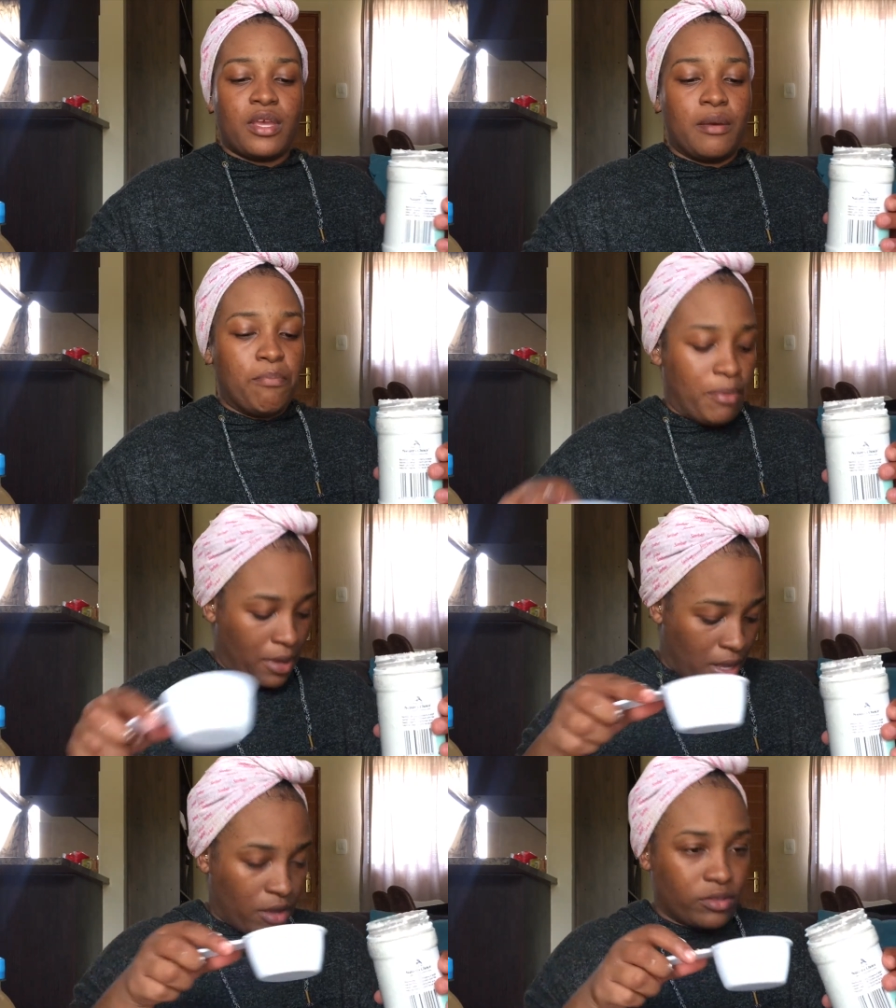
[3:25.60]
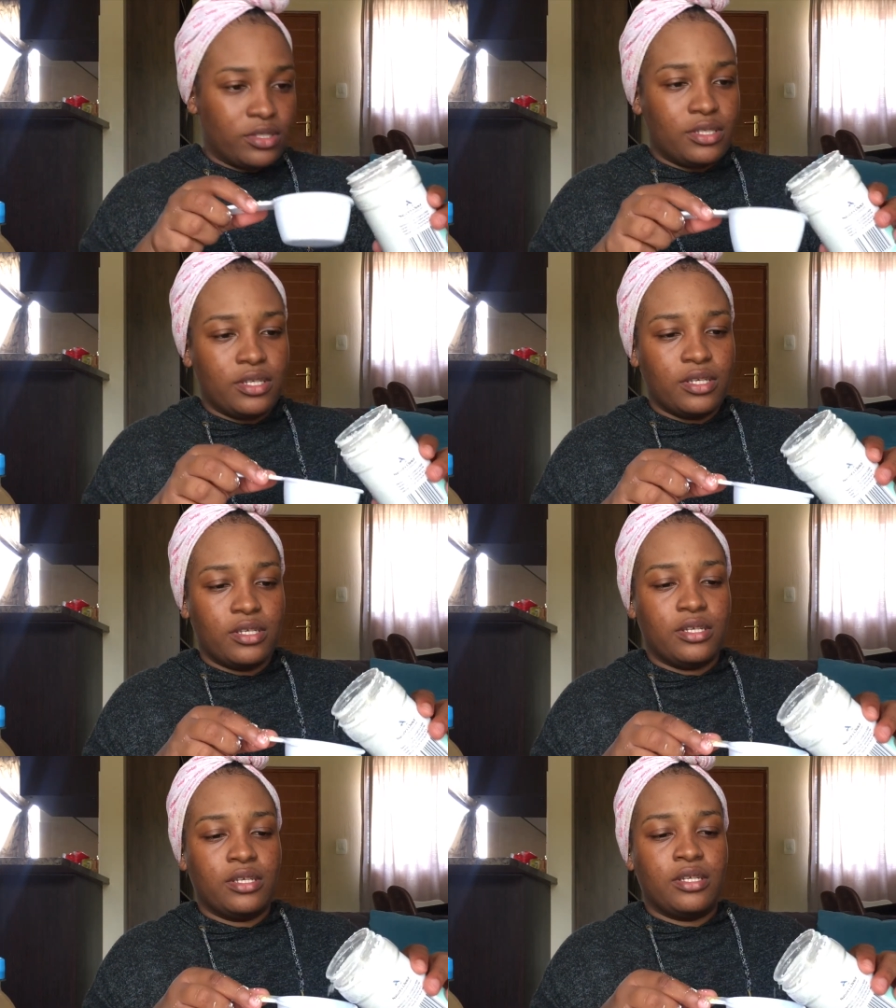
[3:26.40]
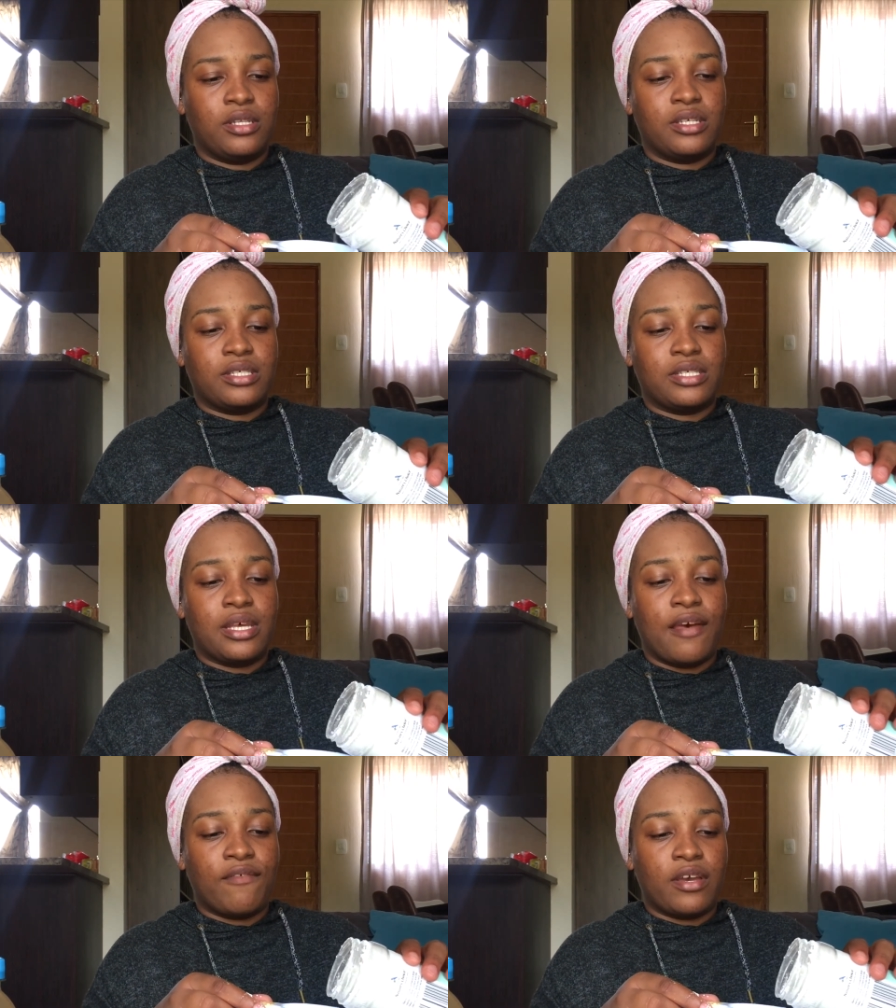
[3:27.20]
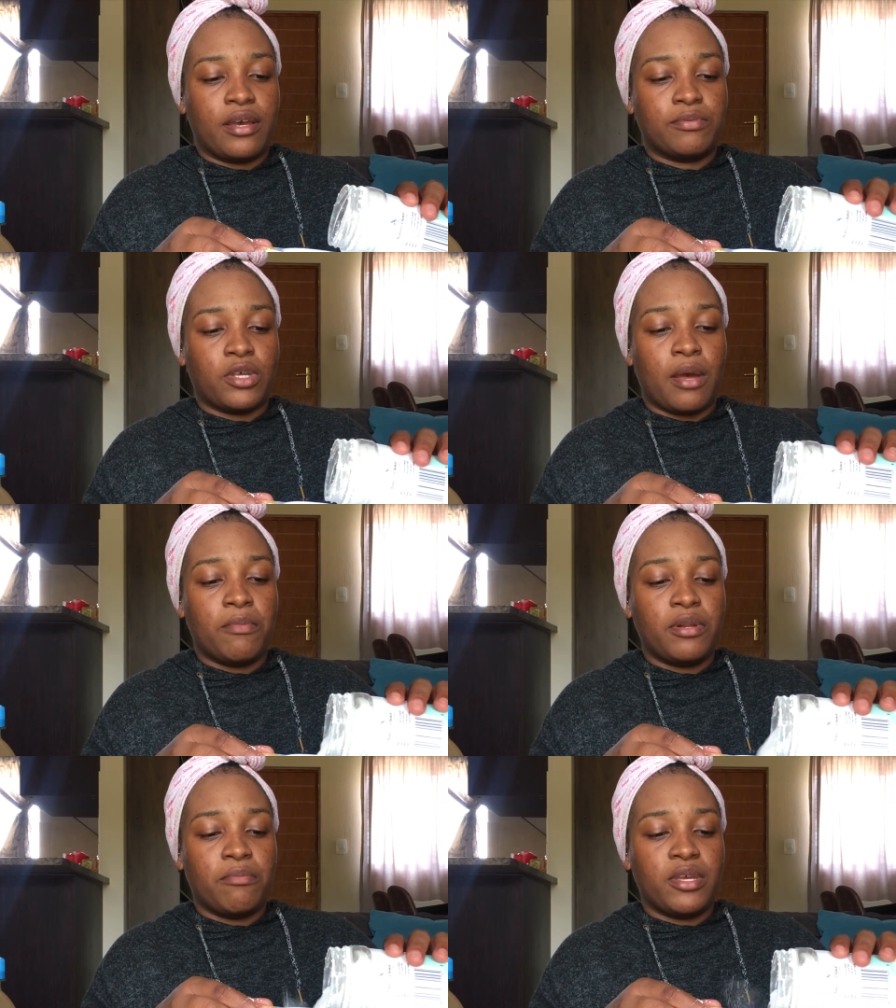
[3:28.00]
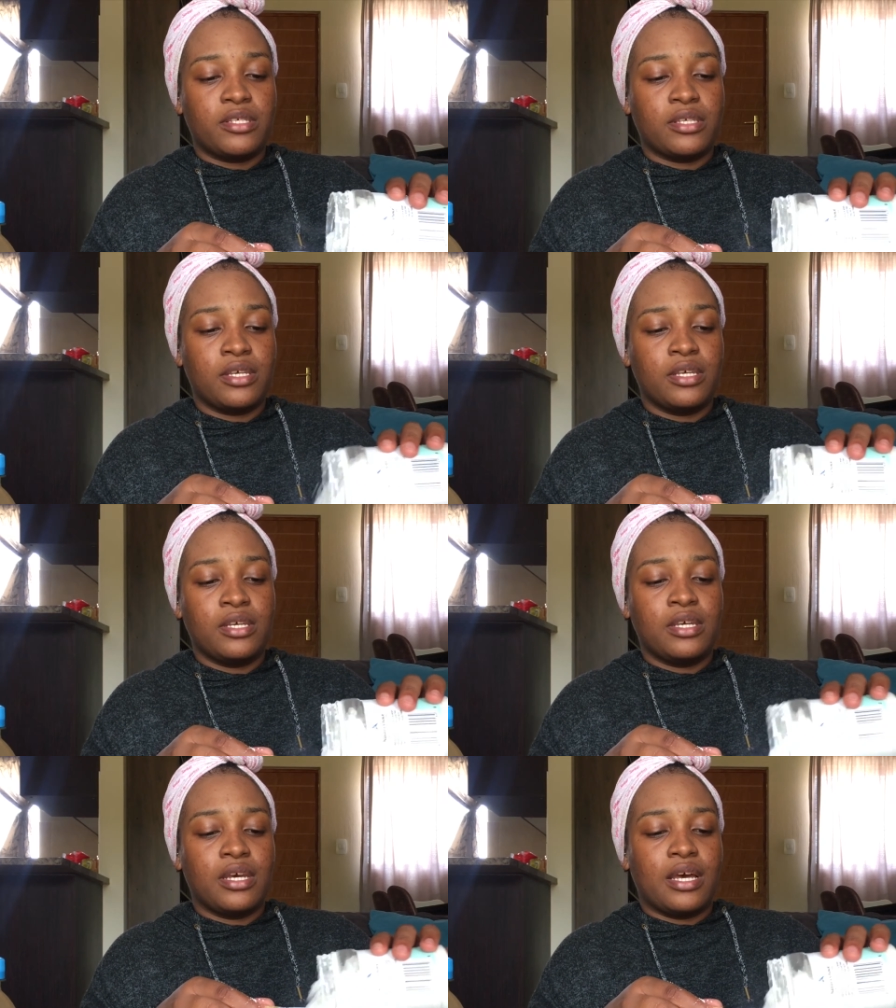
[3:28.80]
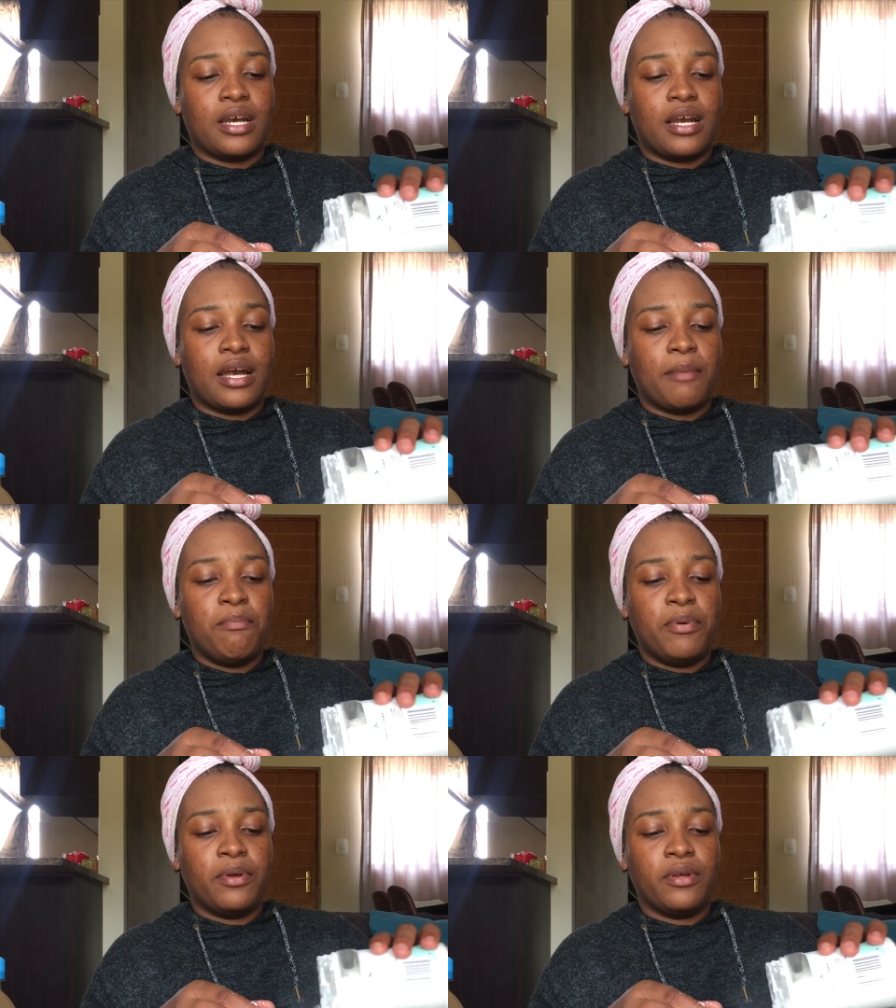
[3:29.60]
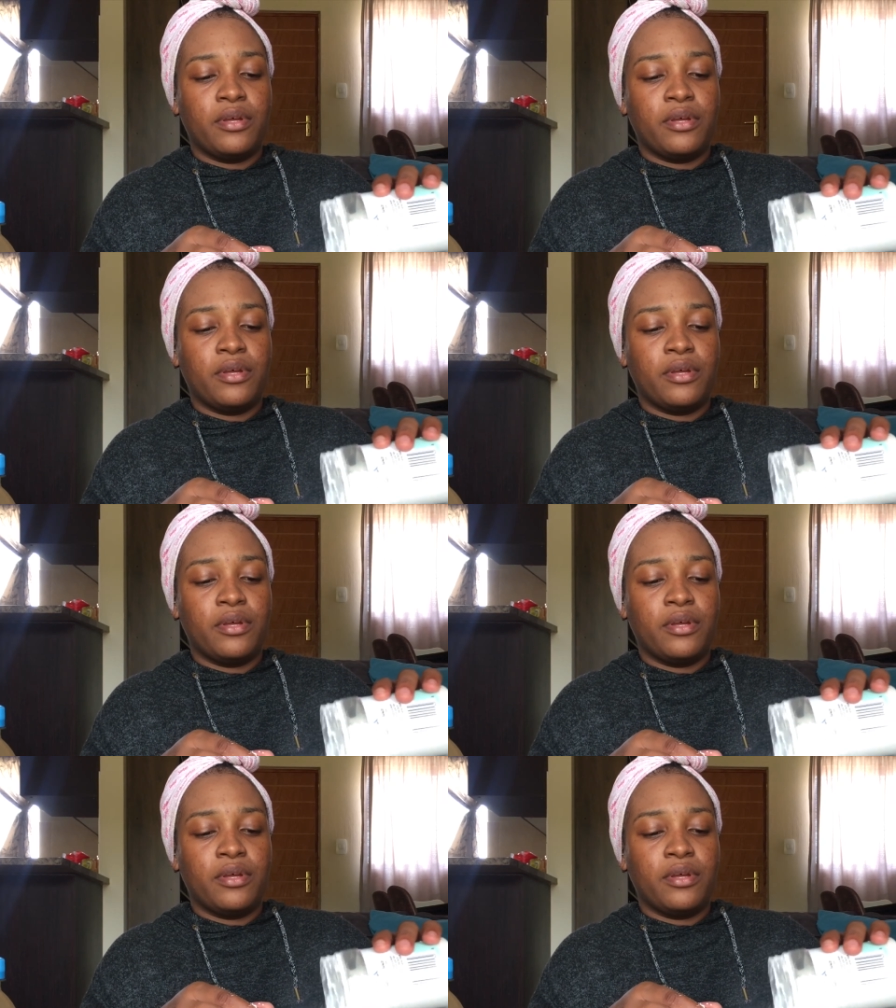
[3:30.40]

about, this is a half a cup, so I'm going to mix a cup